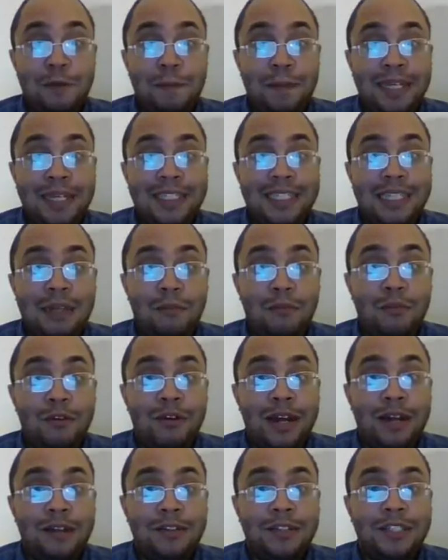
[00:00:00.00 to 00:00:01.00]
play
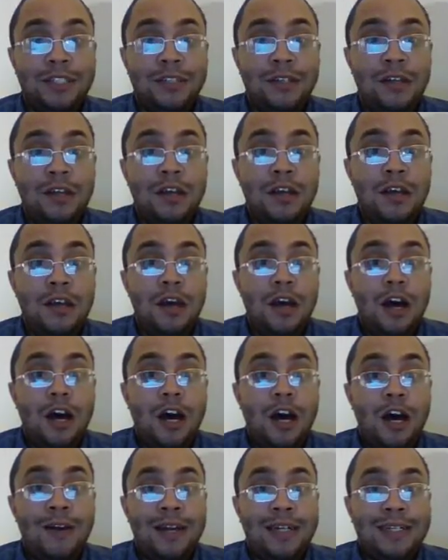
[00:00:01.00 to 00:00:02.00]
somewhere else.
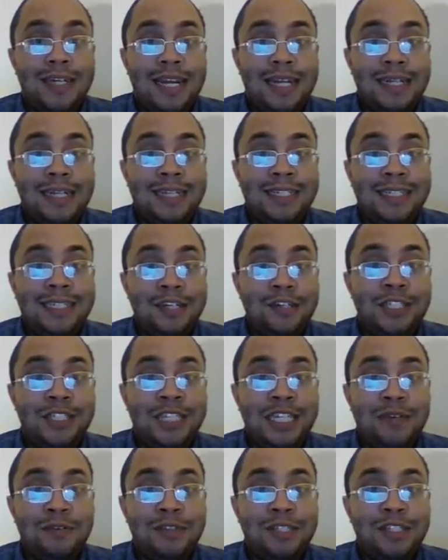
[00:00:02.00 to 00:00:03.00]
Alright, take these standard
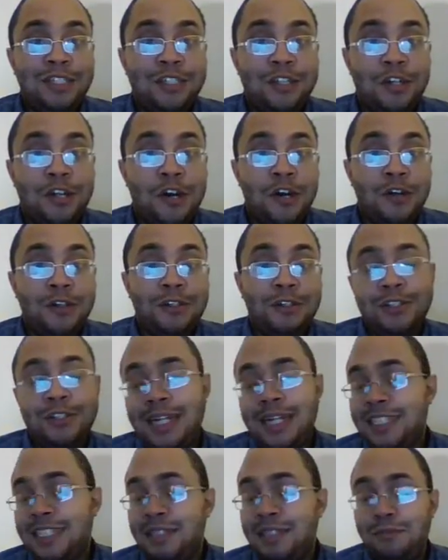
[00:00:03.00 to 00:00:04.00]
sequences to heart. There's
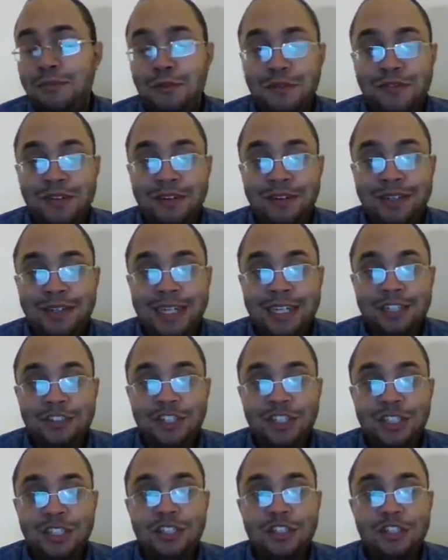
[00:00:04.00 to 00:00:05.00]
lots of more
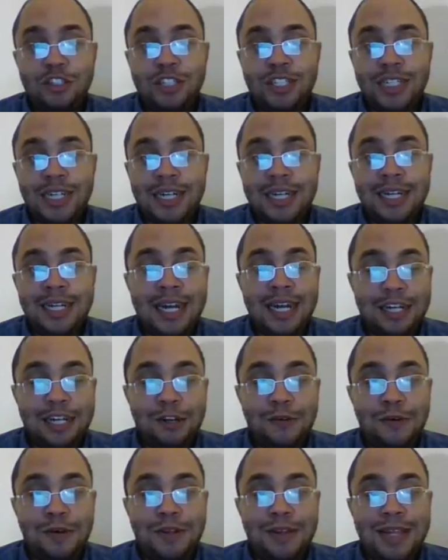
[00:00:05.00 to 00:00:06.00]
variations to study. I
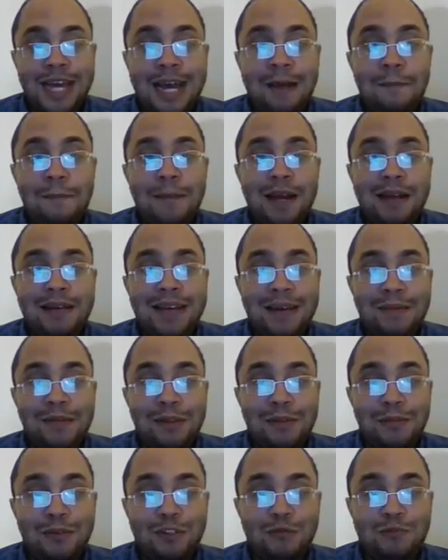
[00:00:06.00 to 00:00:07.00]
know all that, but I gave you
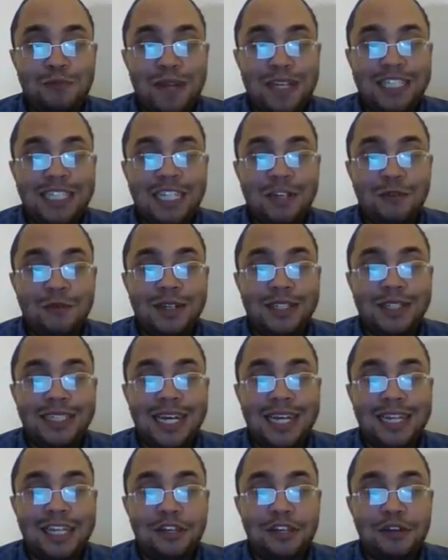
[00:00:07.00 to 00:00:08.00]
the most basic ones
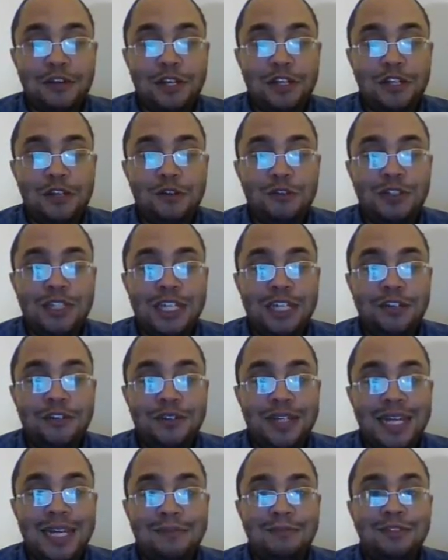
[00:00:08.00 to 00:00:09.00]
I think you can use in
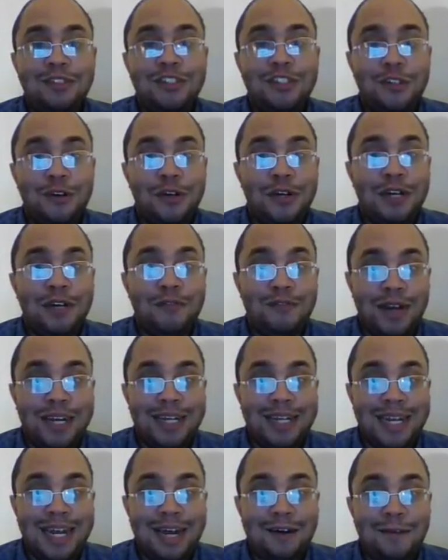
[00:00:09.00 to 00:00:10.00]
your games starting
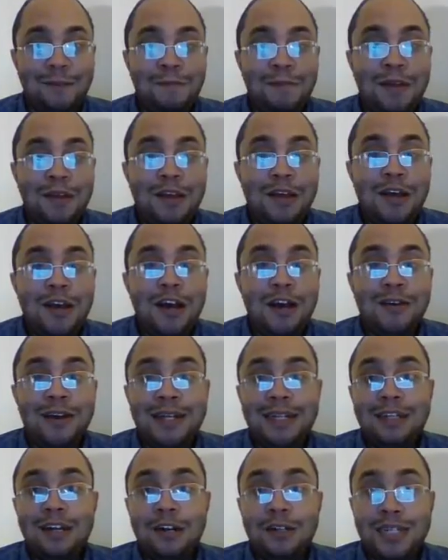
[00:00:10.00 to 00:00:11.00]
right now.
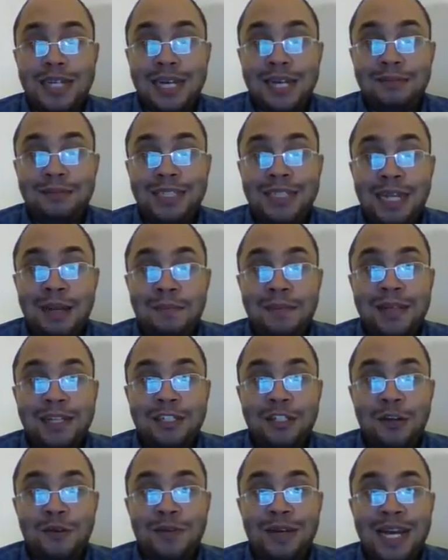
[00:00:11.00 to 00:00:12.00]
Alright, our time's up, and
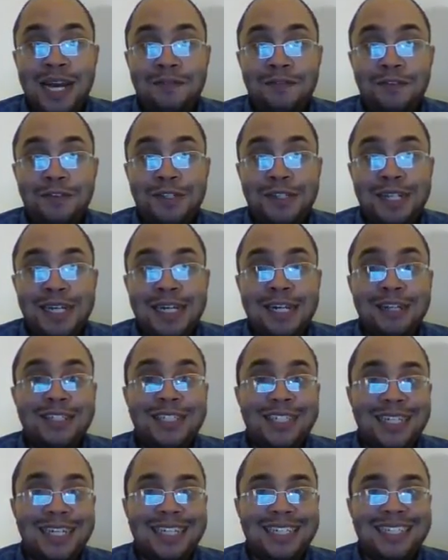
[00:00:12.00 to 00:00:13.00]
that's all we have for today. I'll
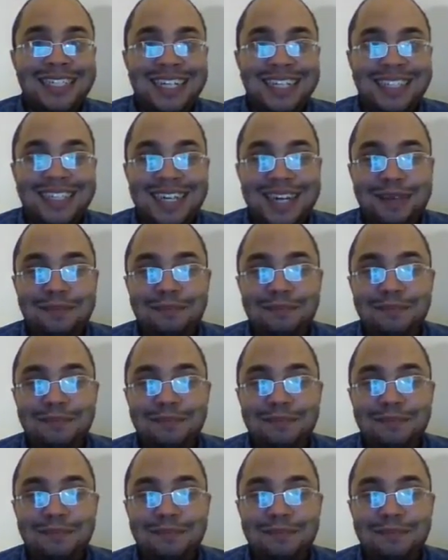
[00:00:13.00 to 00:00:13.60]
see you guys next time.